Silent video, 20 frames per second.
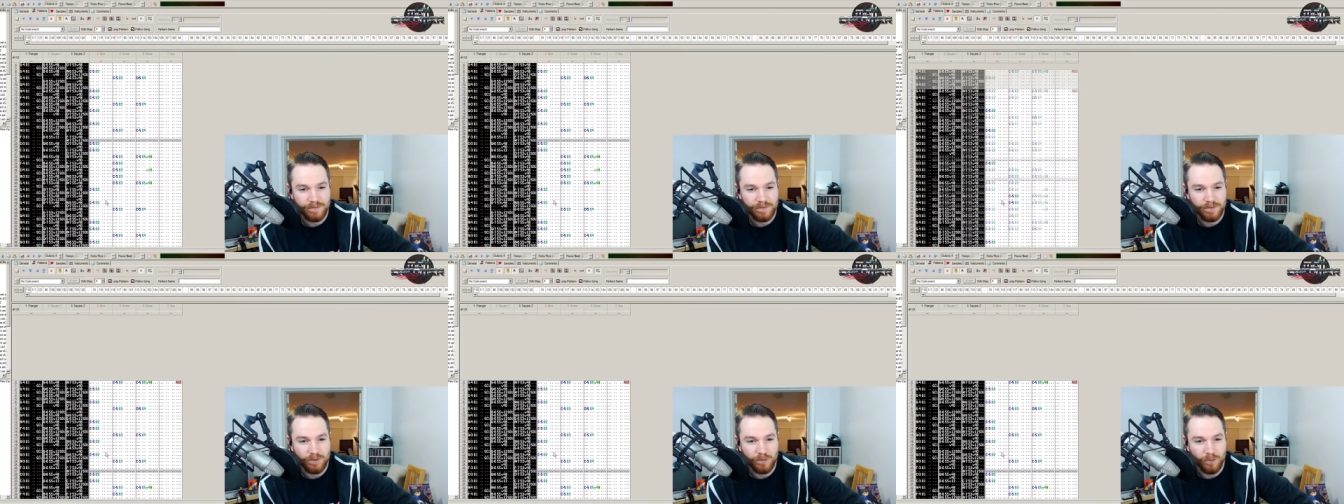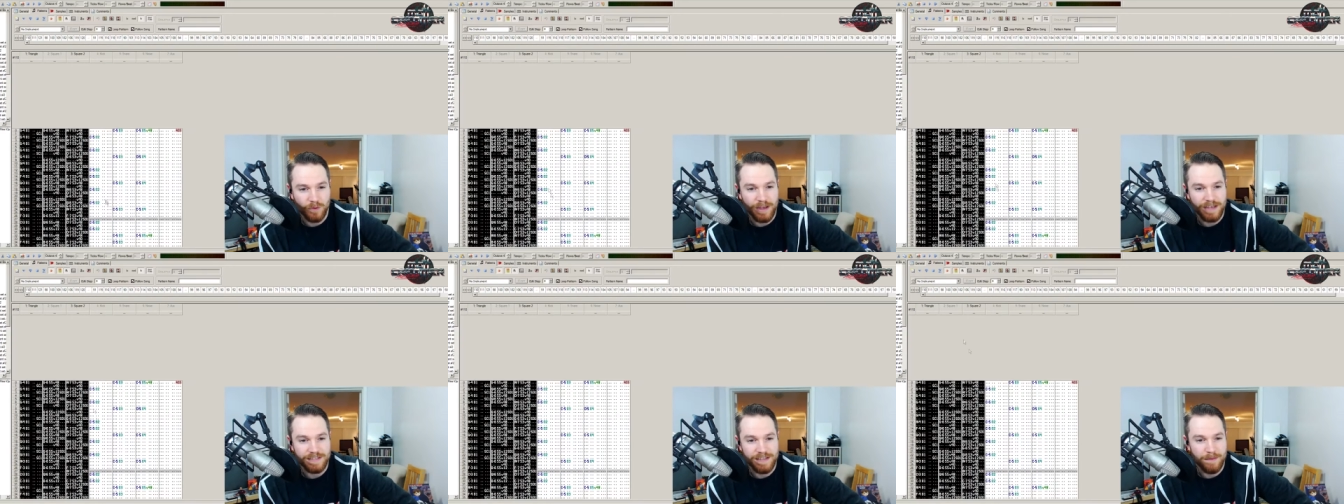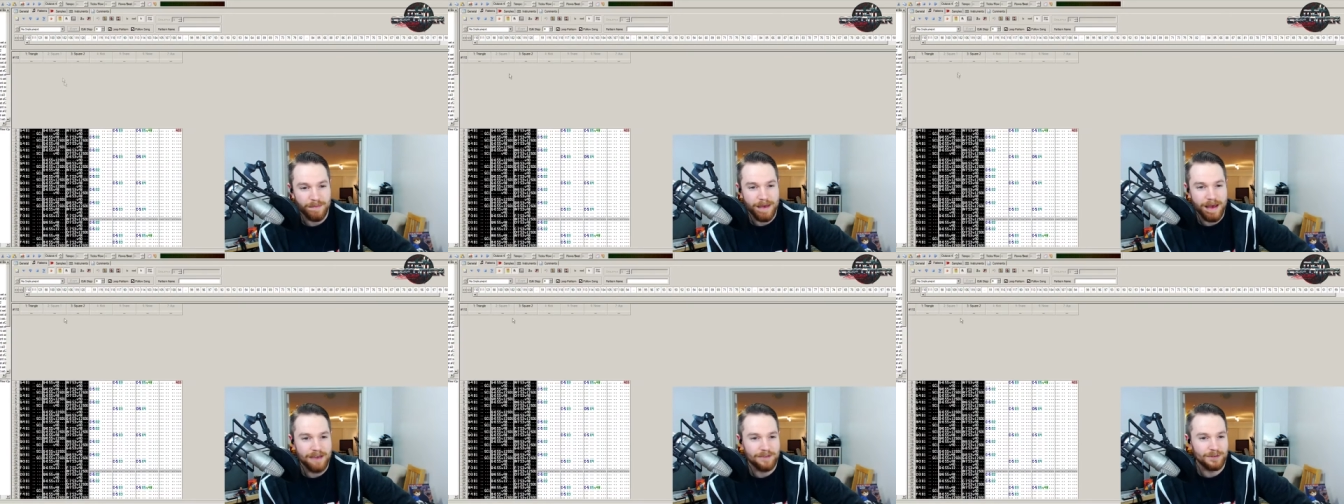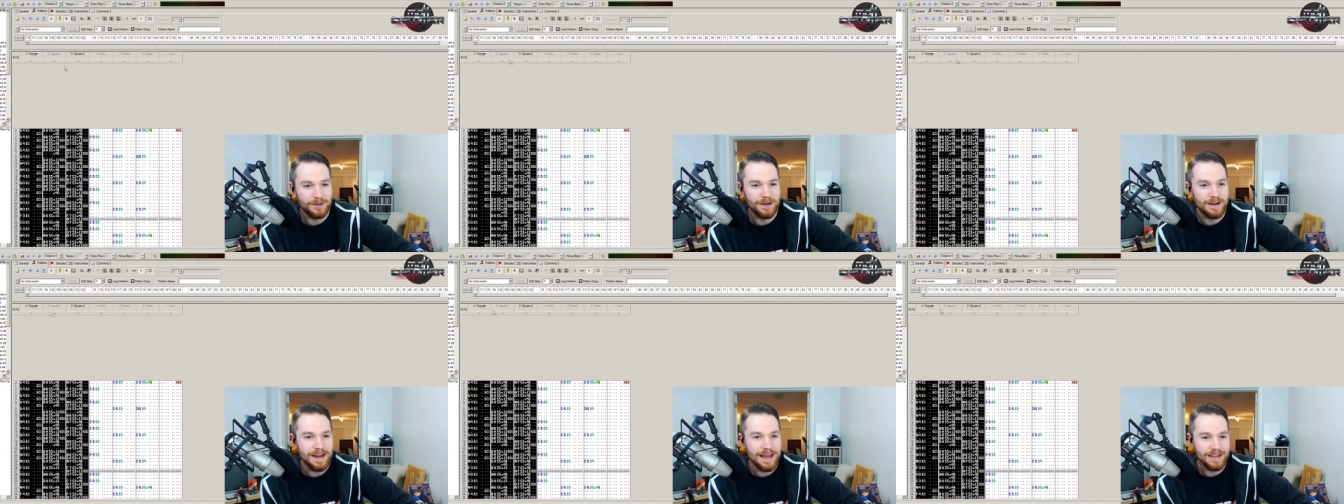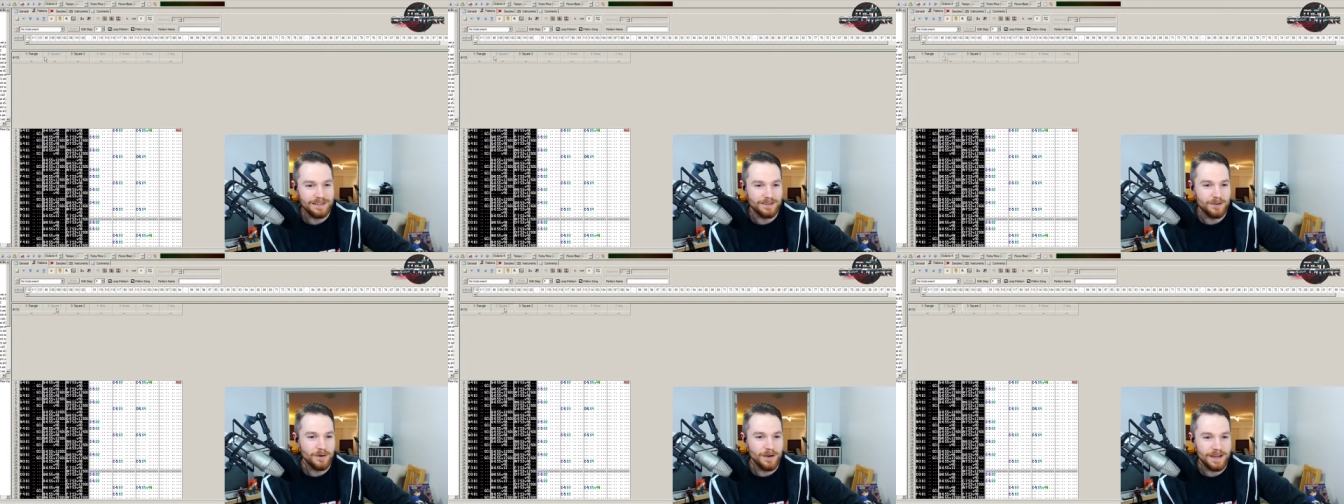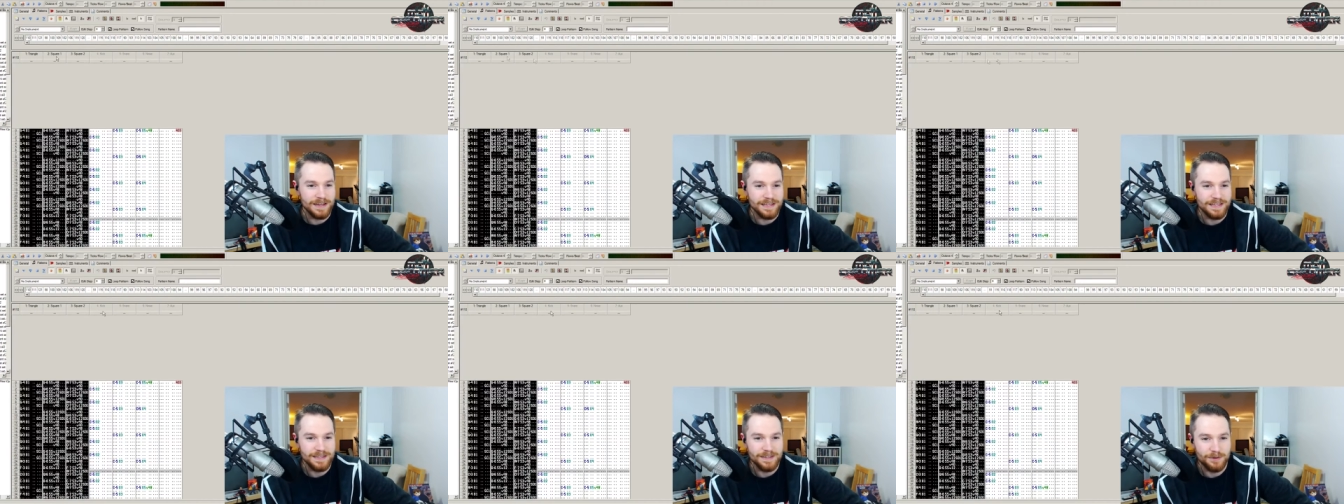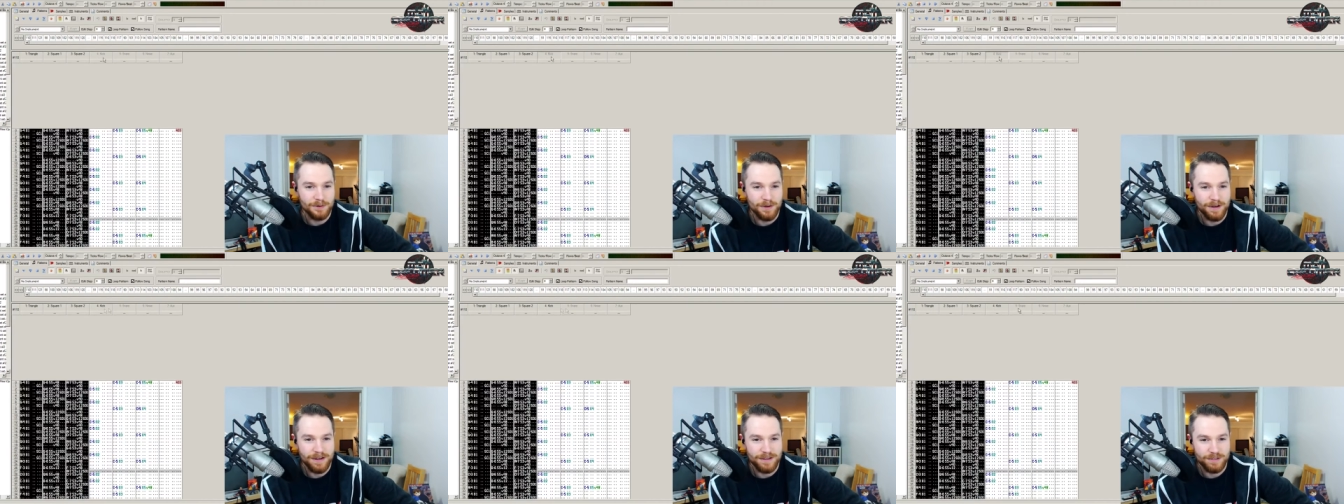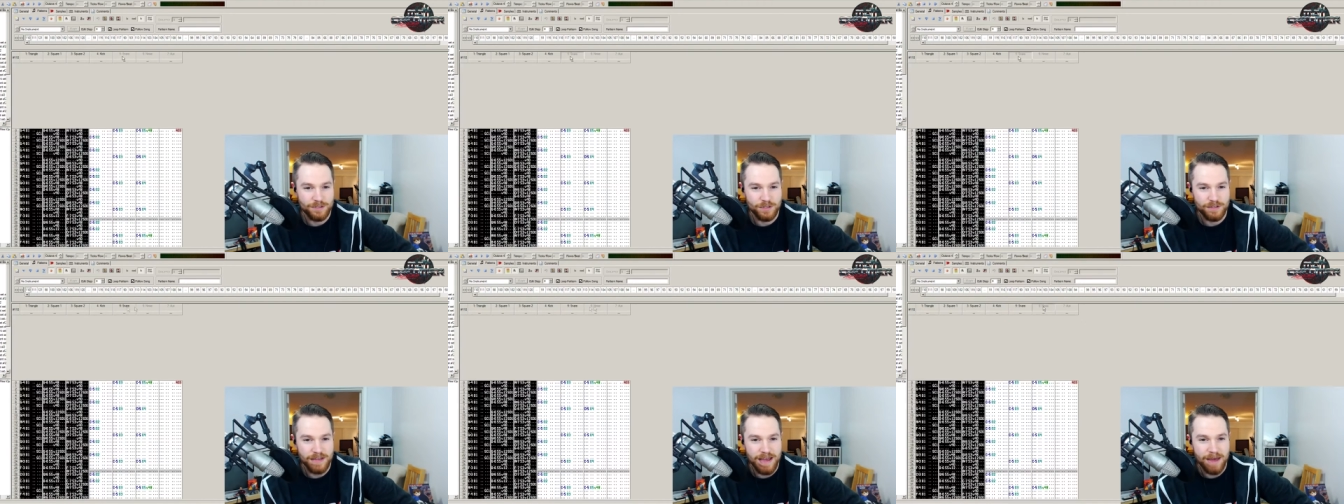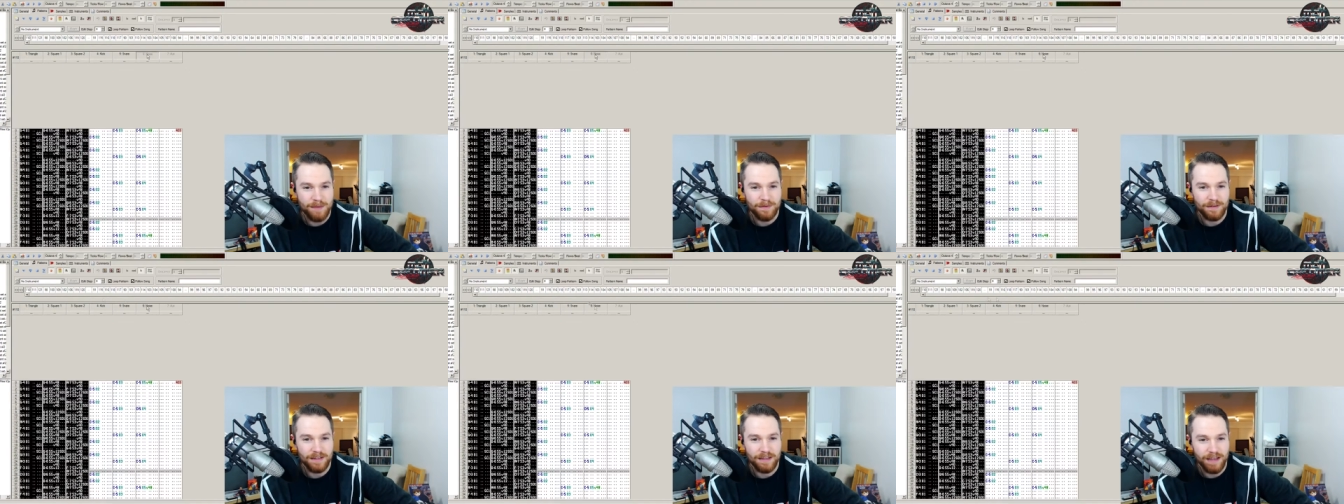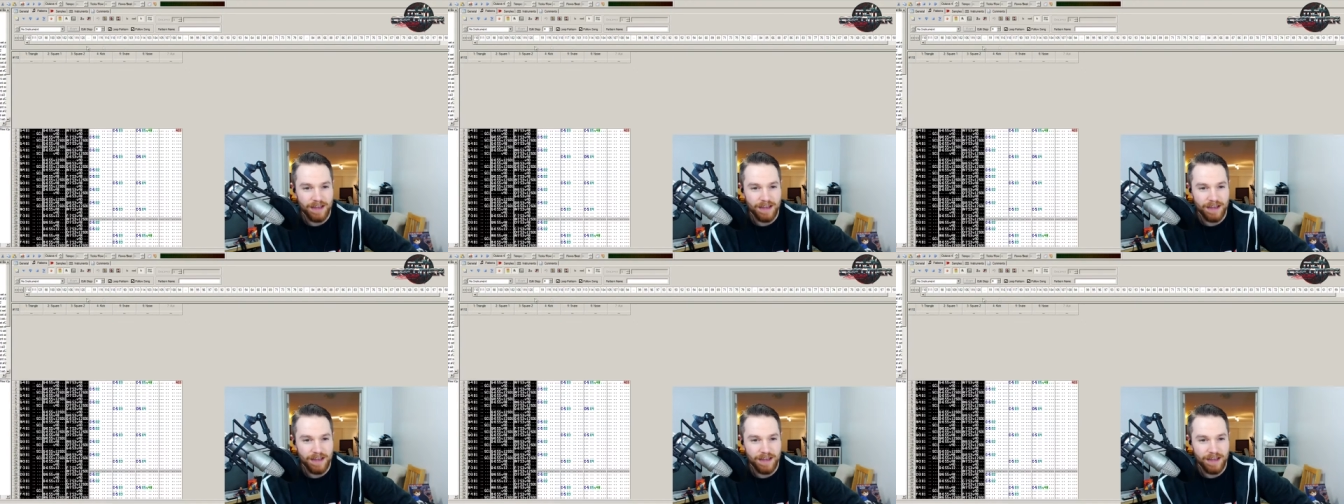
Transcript: wakes up after and has no idea what has just happened.